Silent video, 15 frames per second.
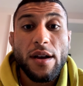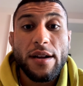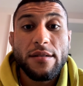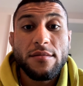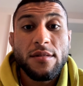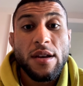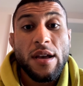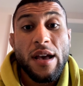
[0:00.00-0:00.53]

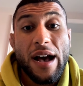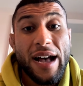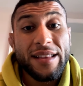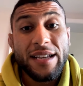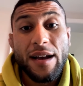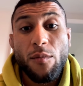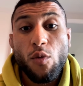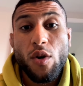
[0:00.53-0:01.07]
And I
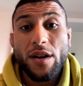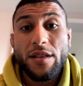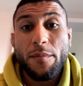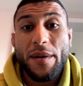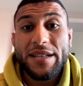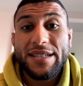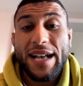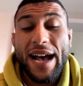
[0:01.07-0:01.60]
think I'm one of
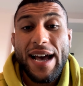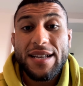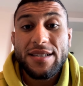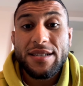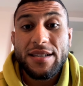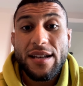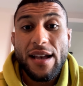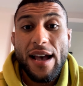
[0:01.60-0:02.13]
the best
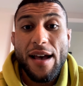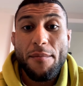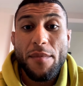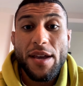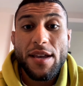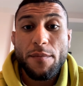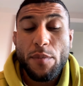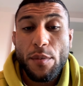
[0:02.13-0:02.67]
guys at
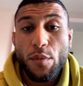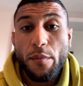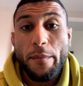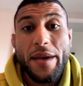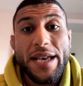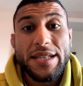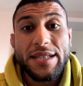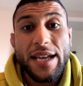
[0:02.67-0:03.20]
making people
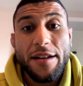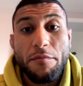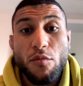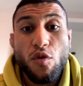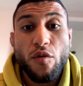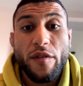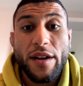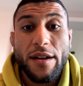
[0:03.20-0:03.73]
miss and
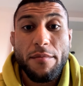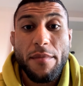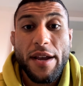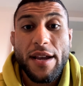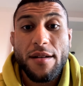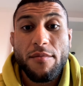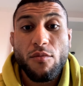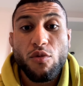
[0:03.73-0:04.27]
moving and
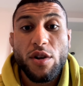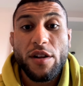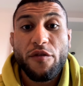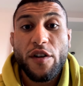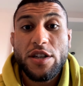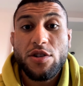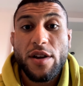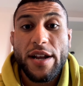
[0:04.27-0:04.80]
making them really
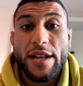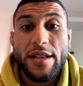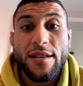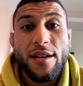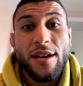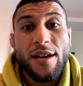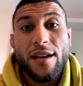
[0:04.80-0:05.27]
frustrated.